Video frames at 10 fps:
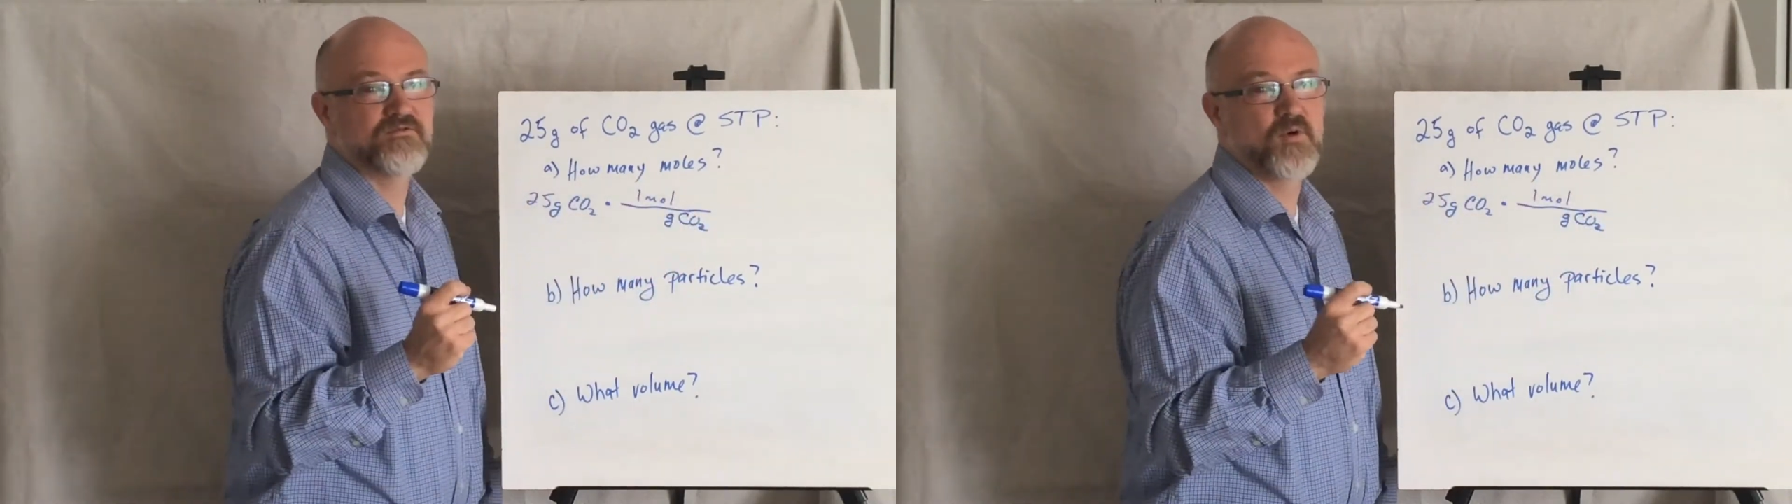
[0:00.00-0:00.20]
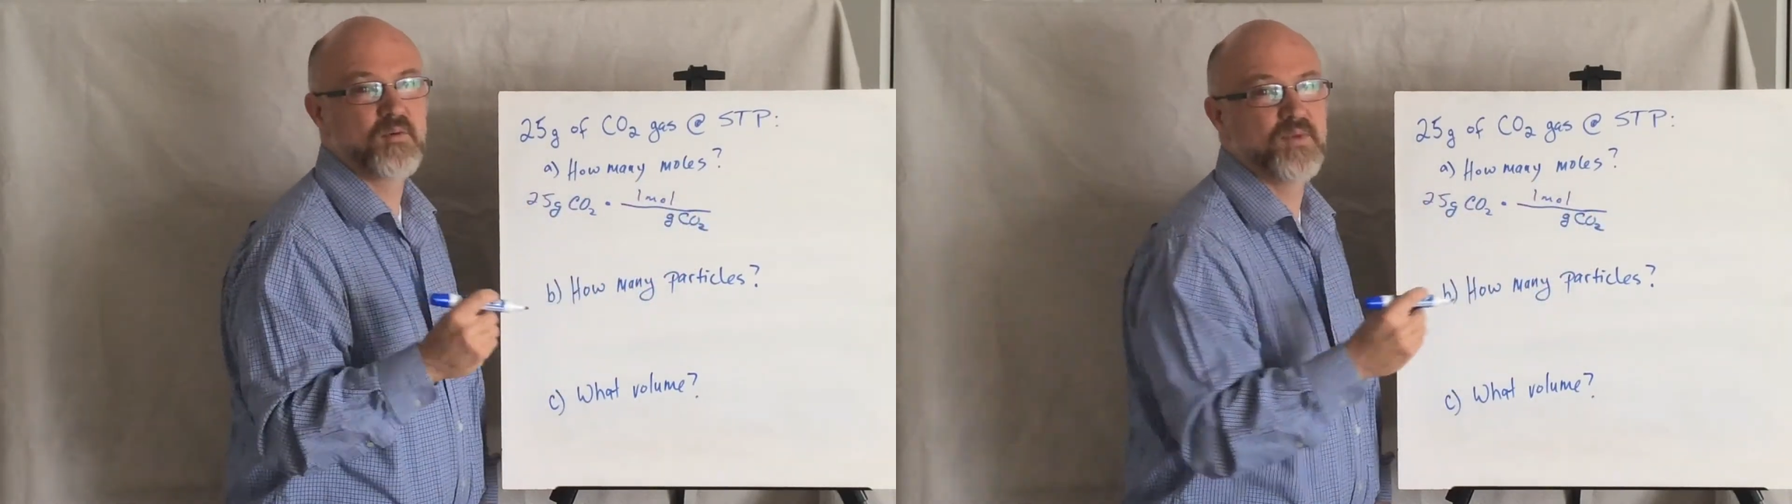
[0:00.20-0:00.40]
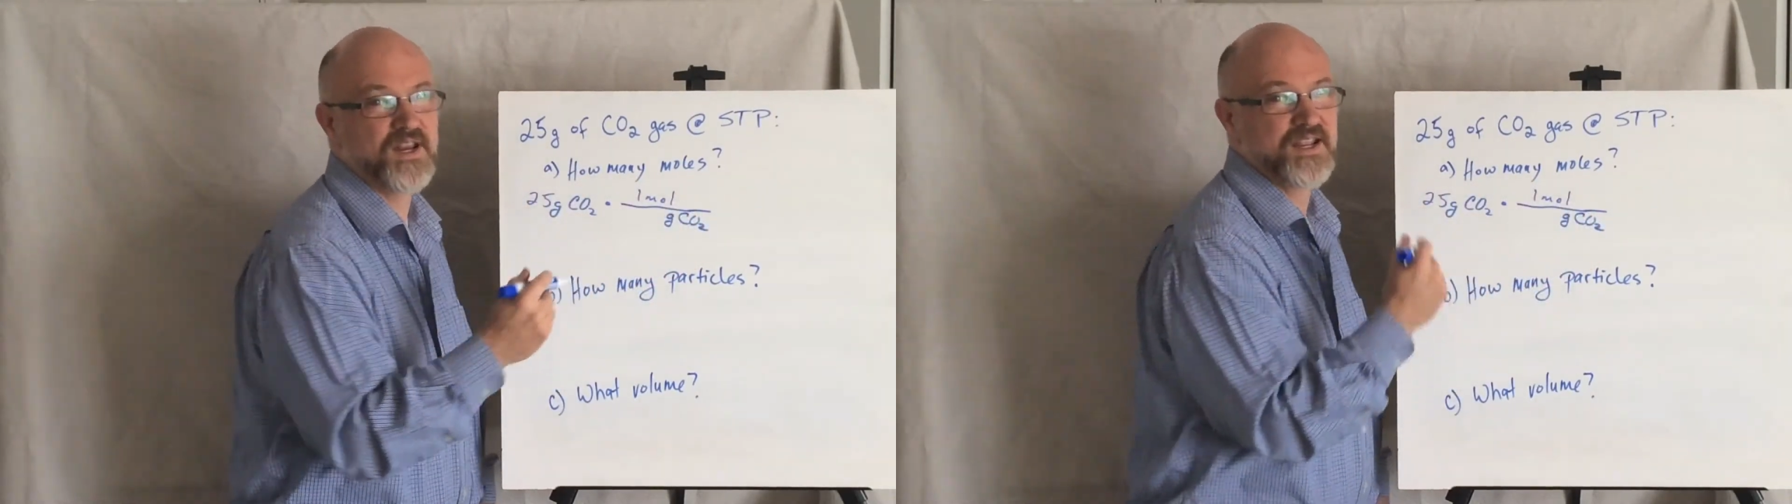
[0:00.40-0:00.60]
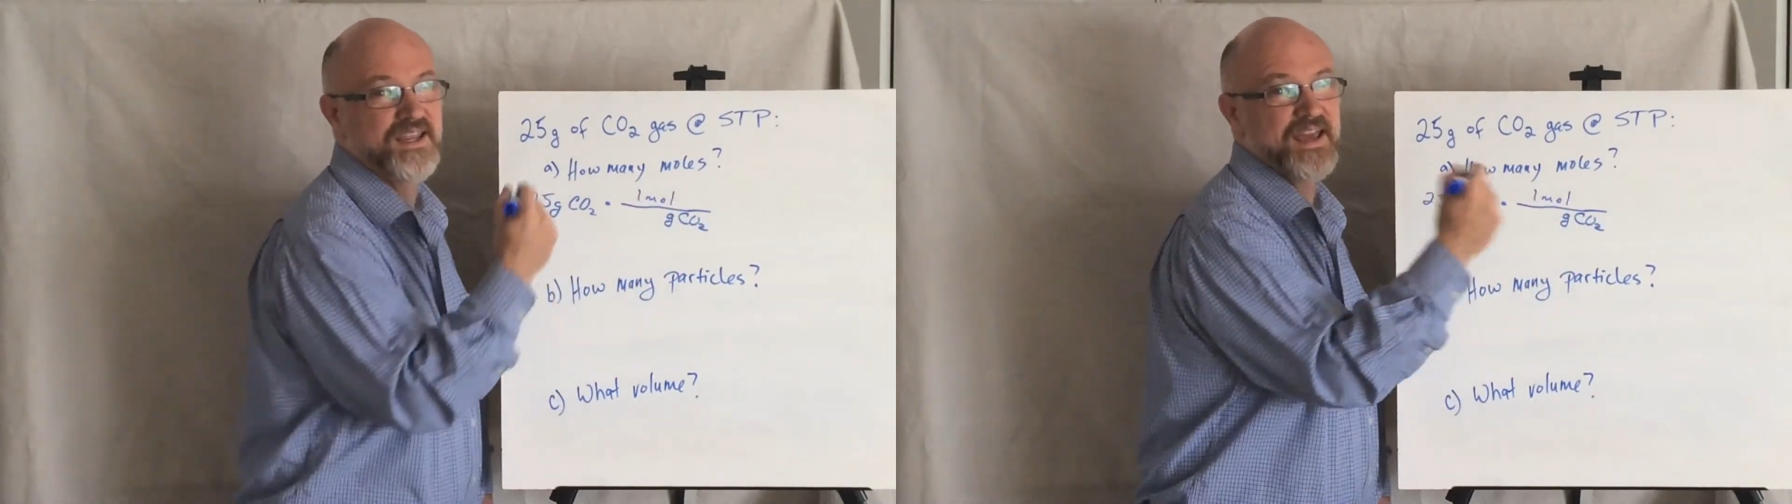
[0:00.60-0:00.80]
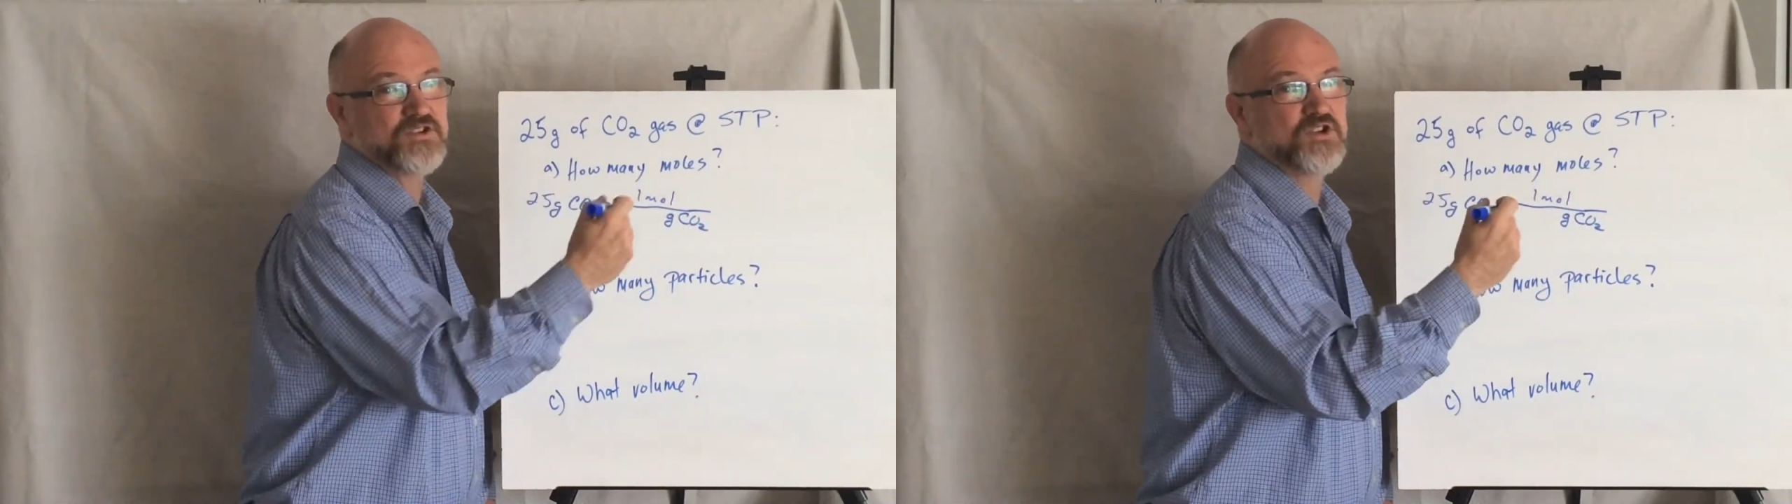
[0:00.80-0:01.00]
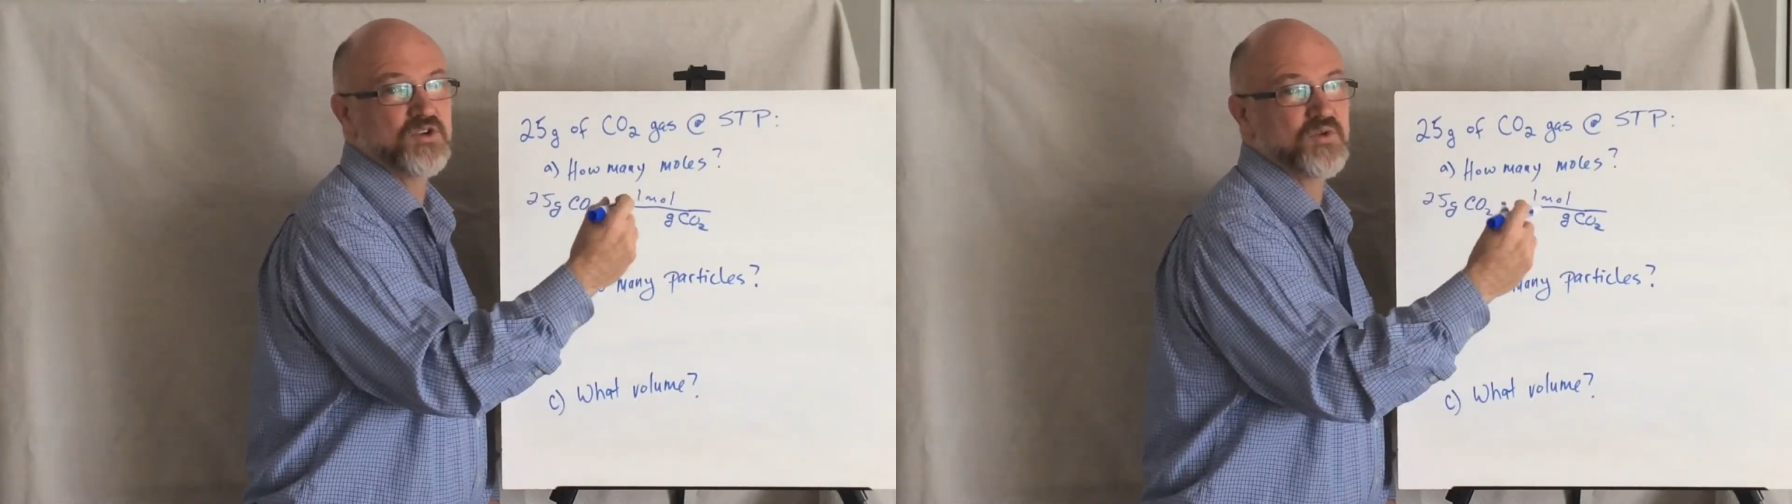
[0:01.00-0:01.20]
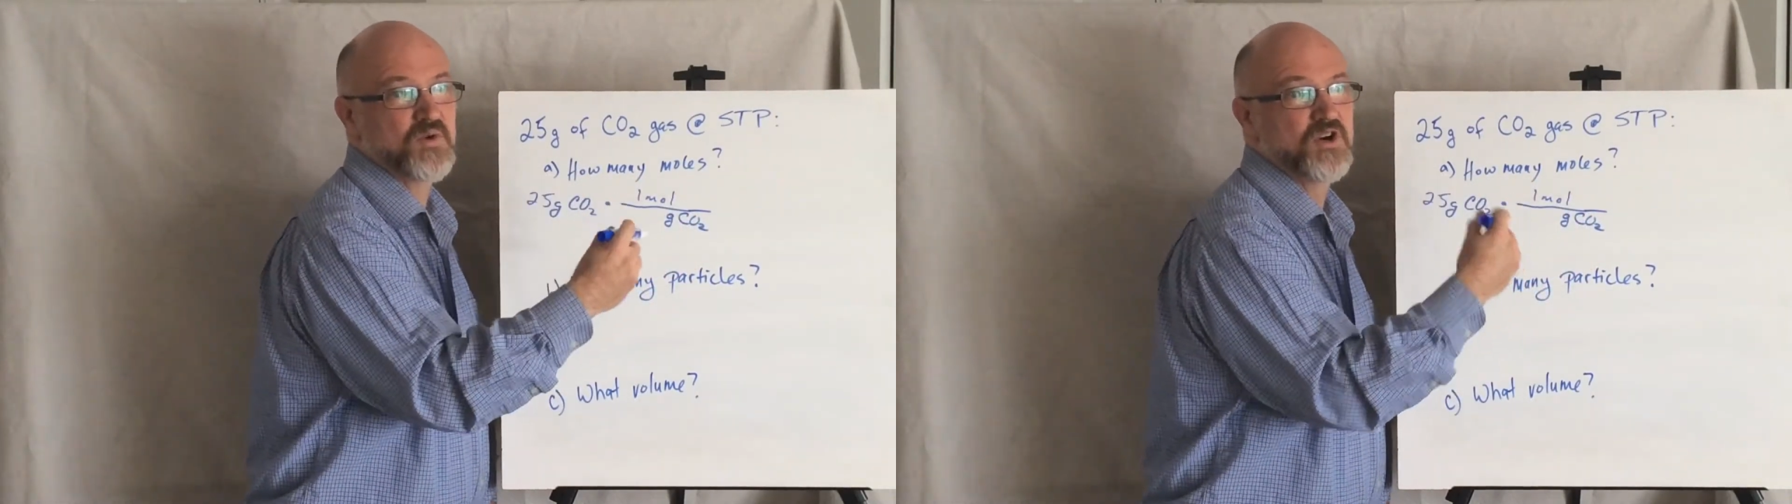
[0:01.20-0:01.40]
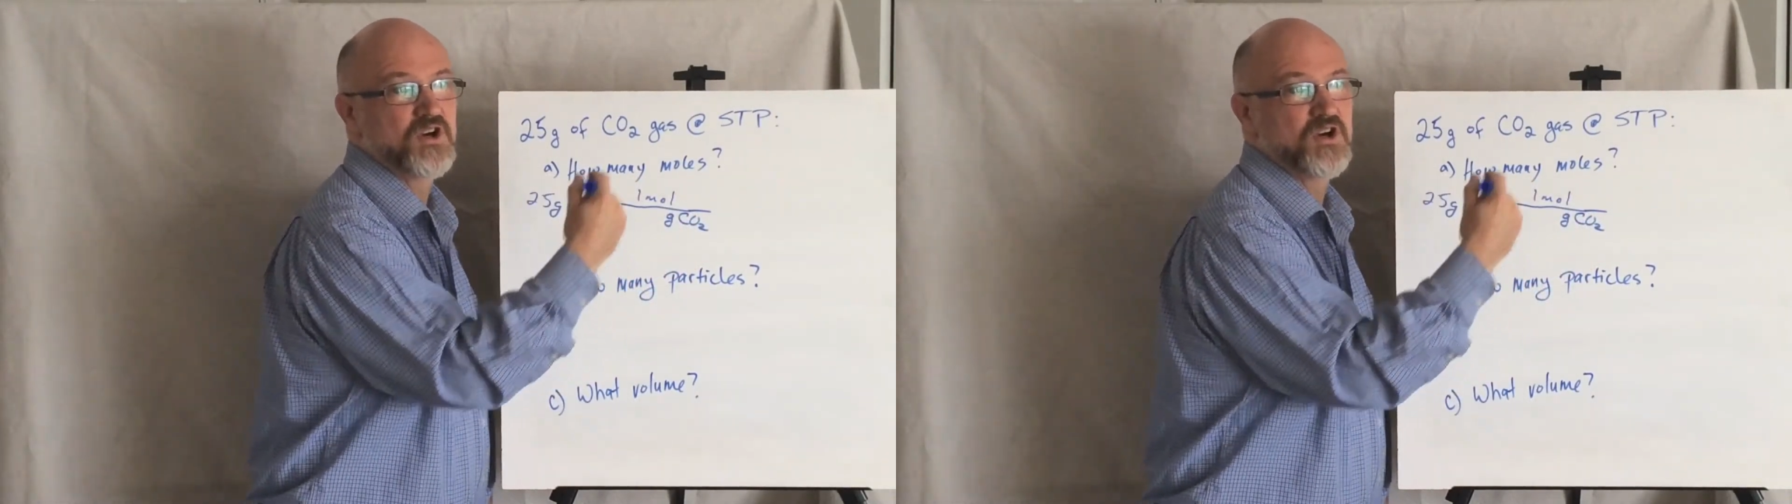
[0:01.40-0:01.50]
for, but it gets you